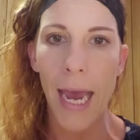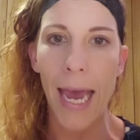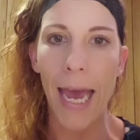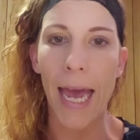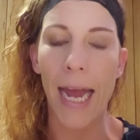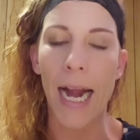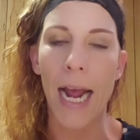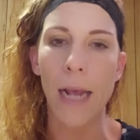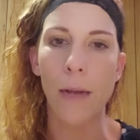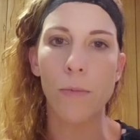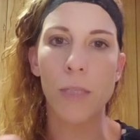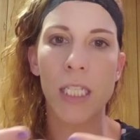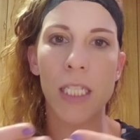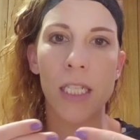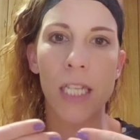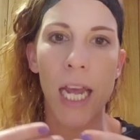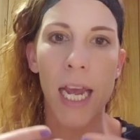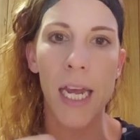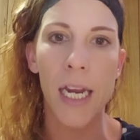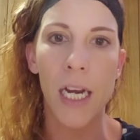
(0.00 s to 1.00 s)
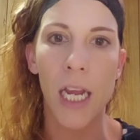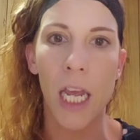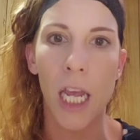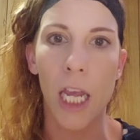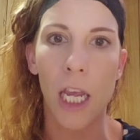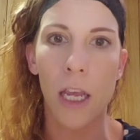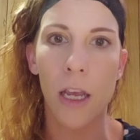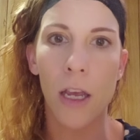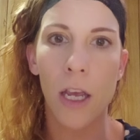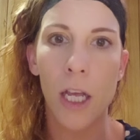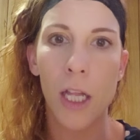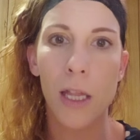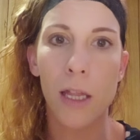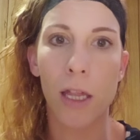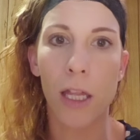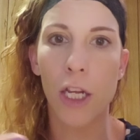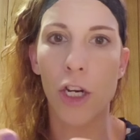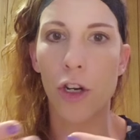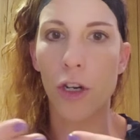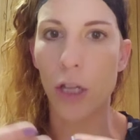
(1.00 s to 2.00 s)
And I'm standing
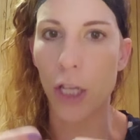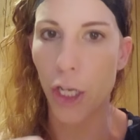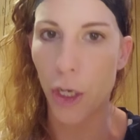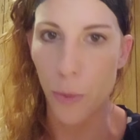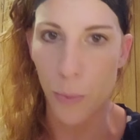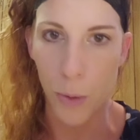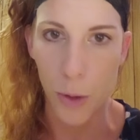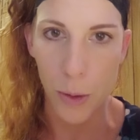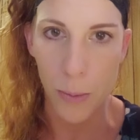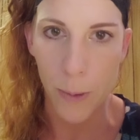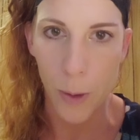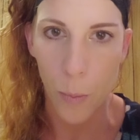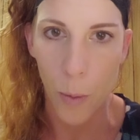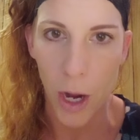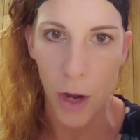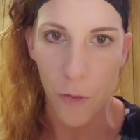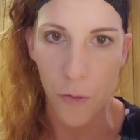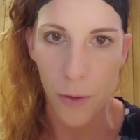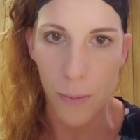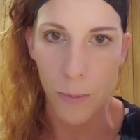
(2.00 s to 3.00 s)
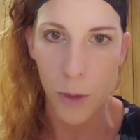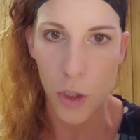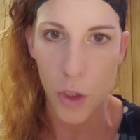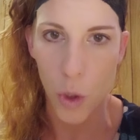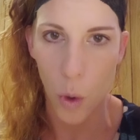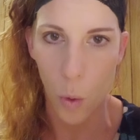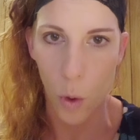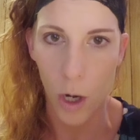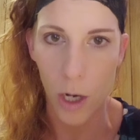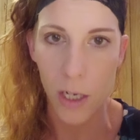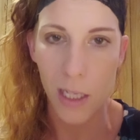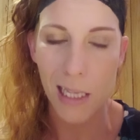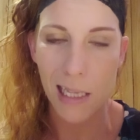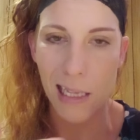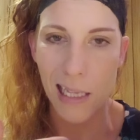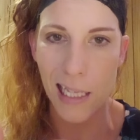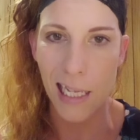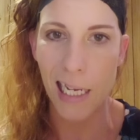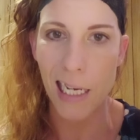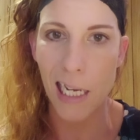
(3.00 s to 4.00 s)
literally a room away from the door,
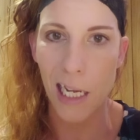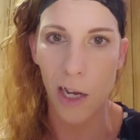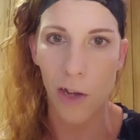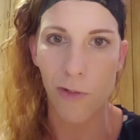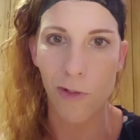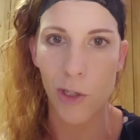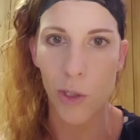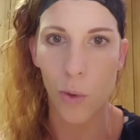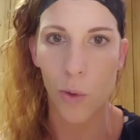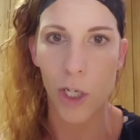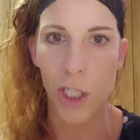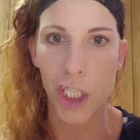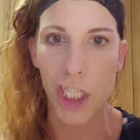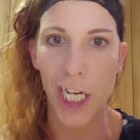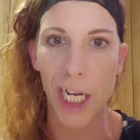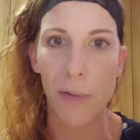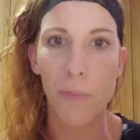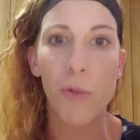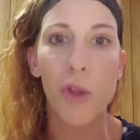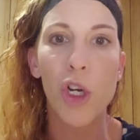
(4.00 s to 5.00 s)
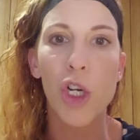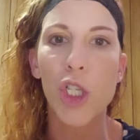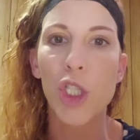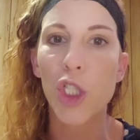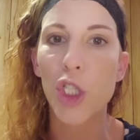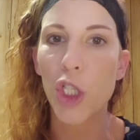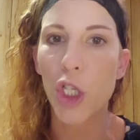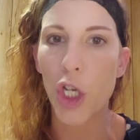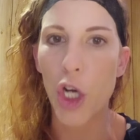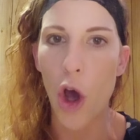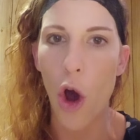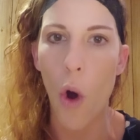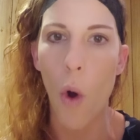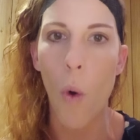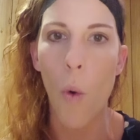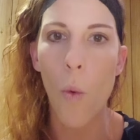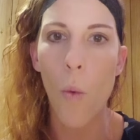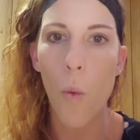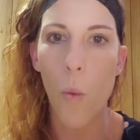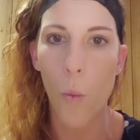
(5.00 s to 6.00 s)
leaning on the door jamb. There's
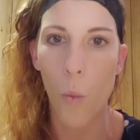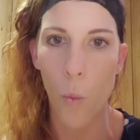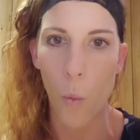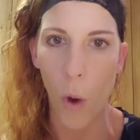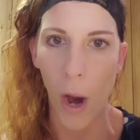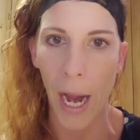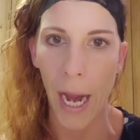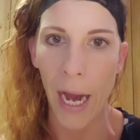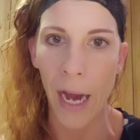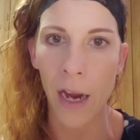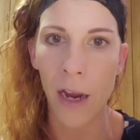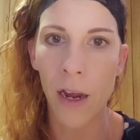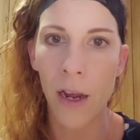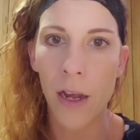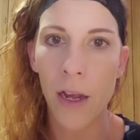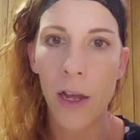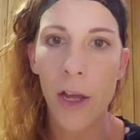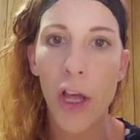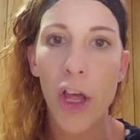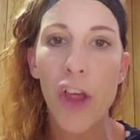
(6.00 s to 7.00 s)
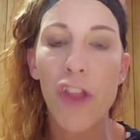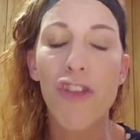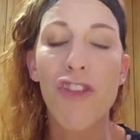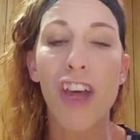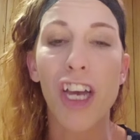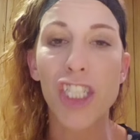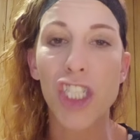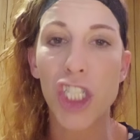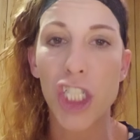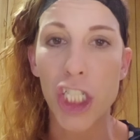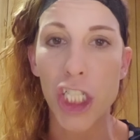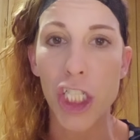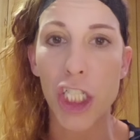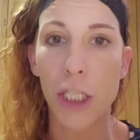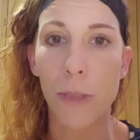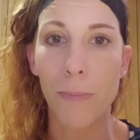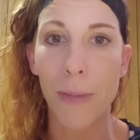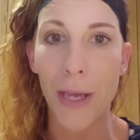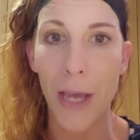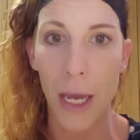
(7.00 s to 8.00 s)
no way that she
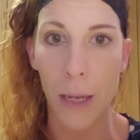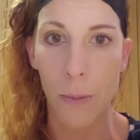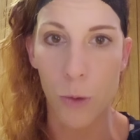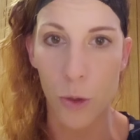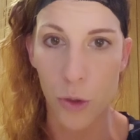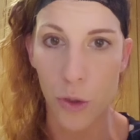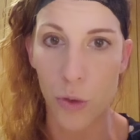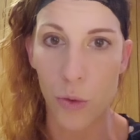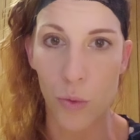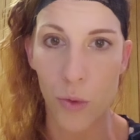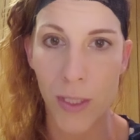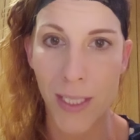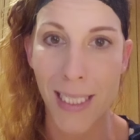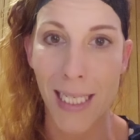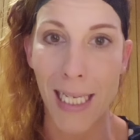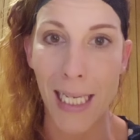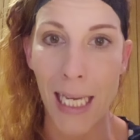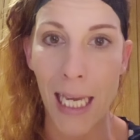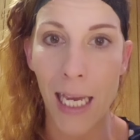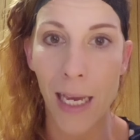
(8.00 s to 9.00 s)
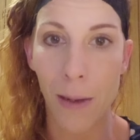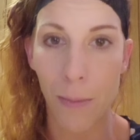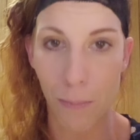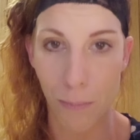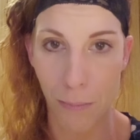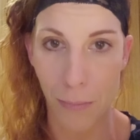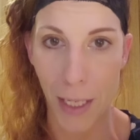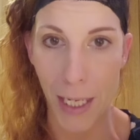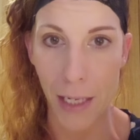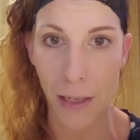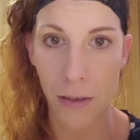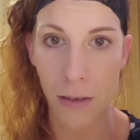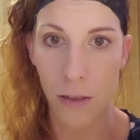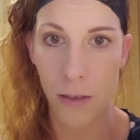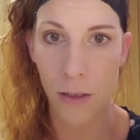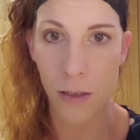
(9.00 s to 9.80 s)
should be able to see me.